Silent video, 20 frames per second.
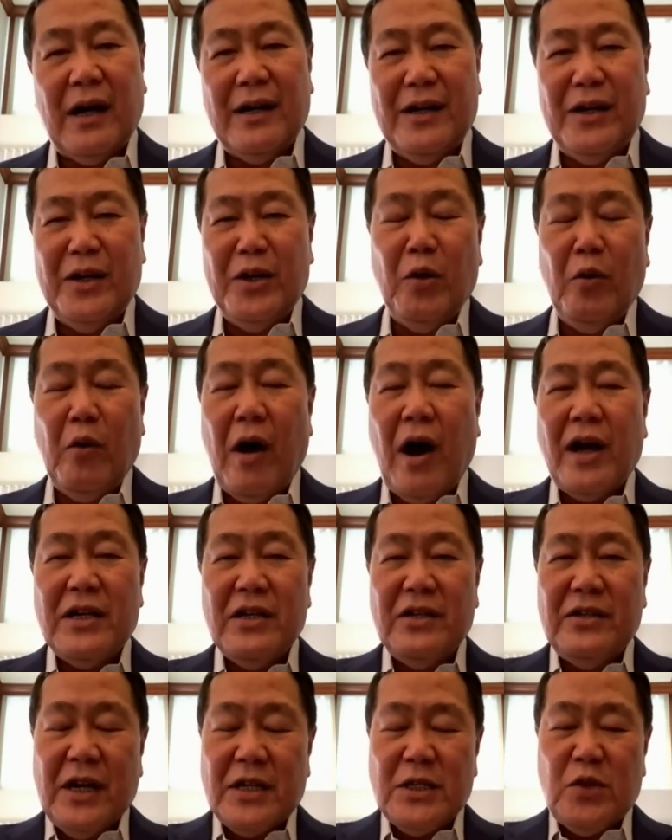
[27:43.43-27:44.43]
you are
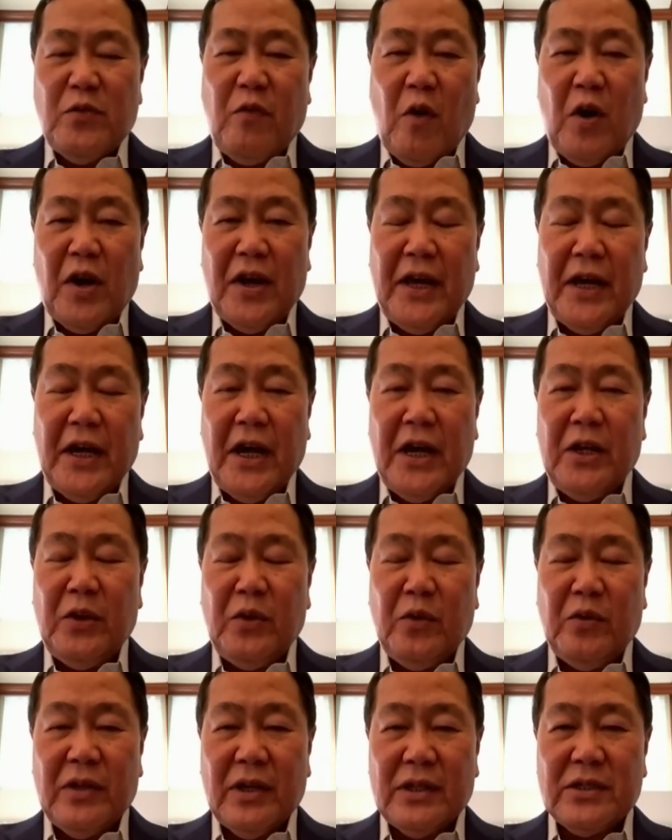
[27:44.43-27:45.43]
just falling
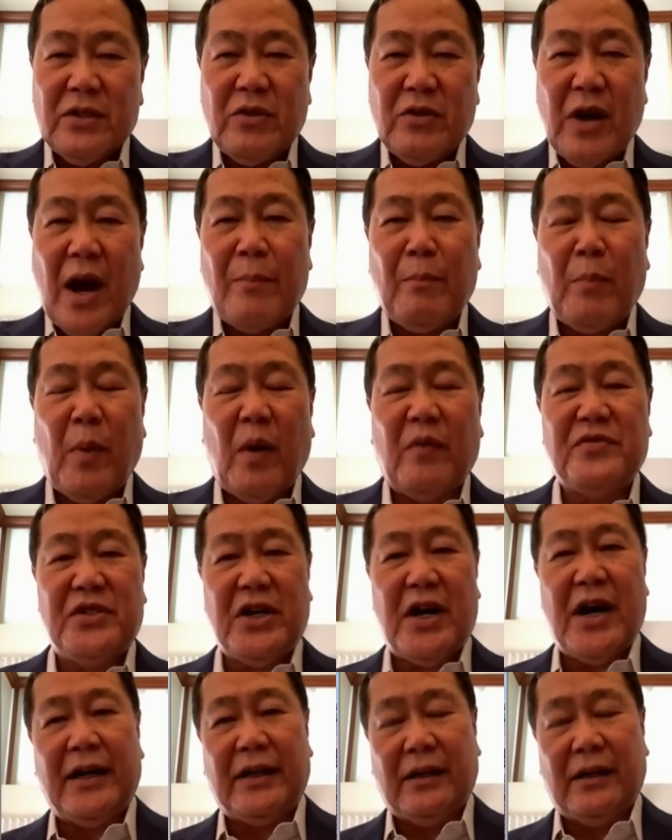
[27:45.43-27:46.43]
into the trap of China.